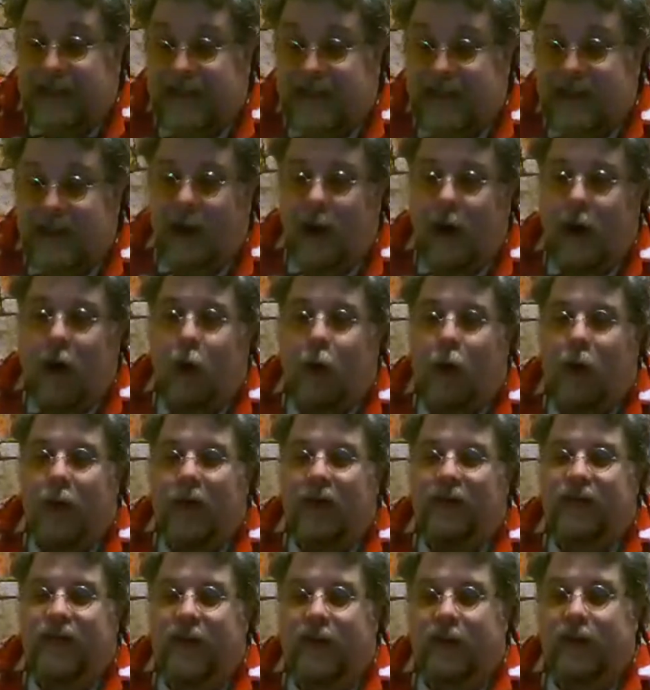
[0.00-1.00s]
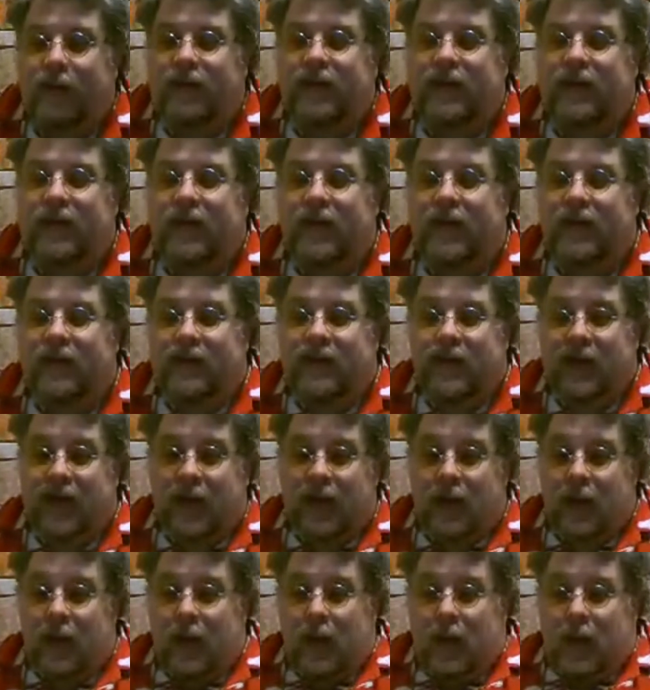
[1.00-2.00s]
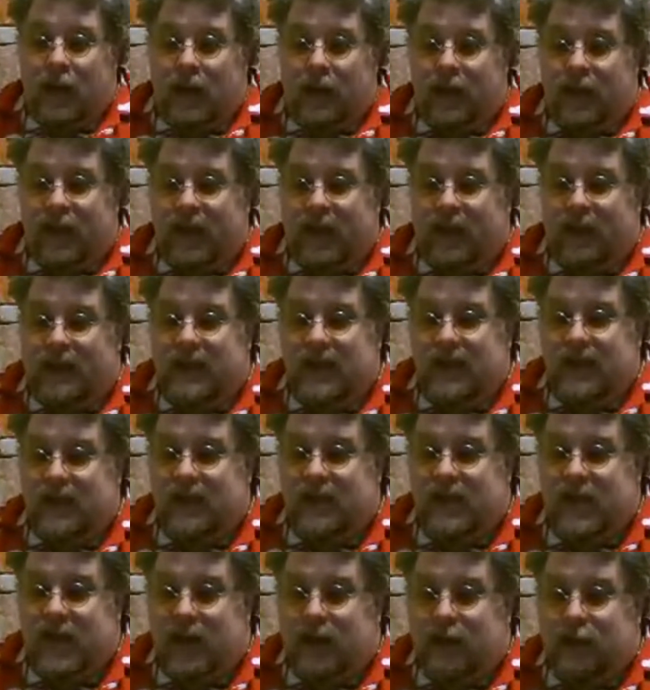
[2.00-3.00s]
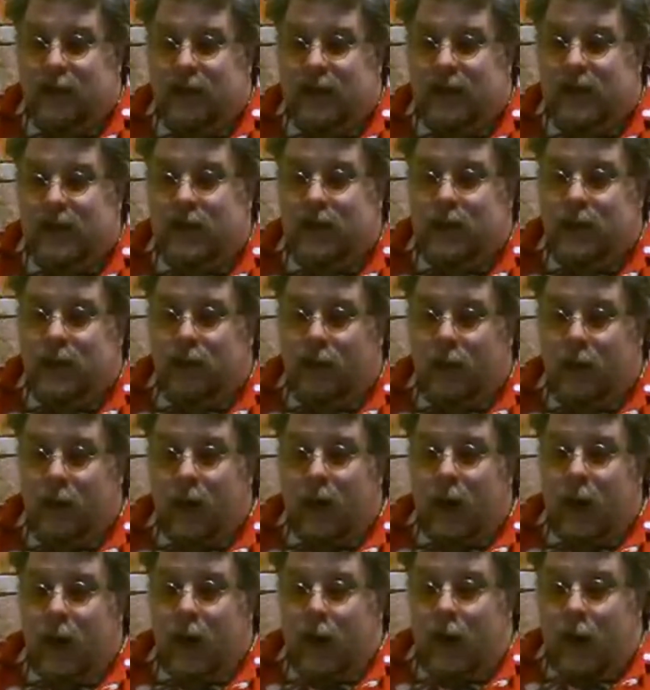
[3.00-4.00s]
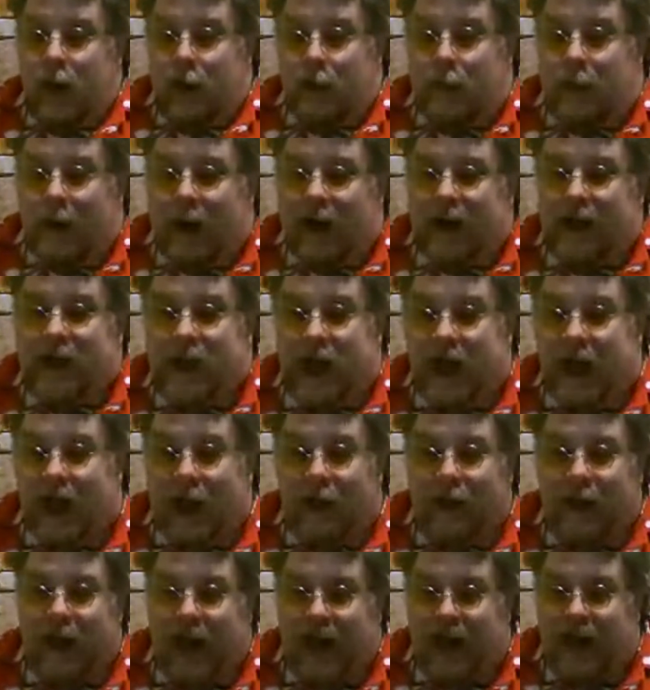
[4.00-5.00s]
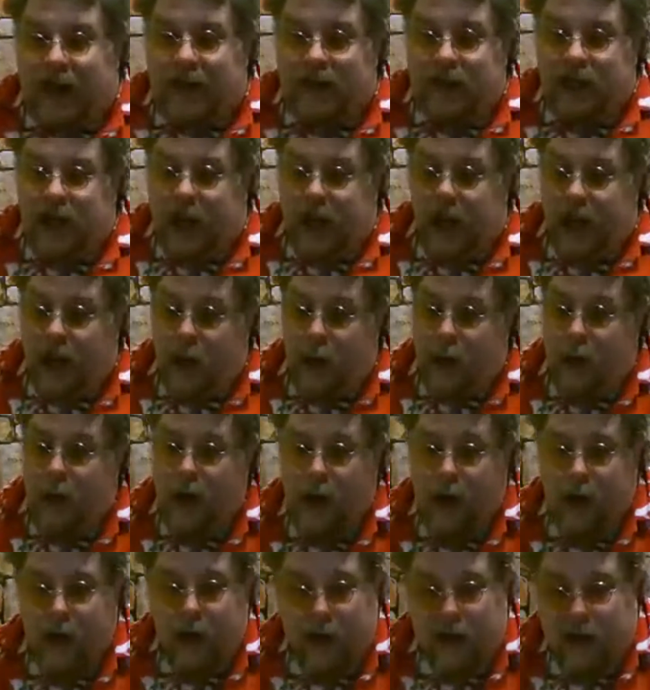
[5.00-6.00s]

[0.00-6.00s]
Oh, one of my favorite things he said was Bai Shao Nan Jiao.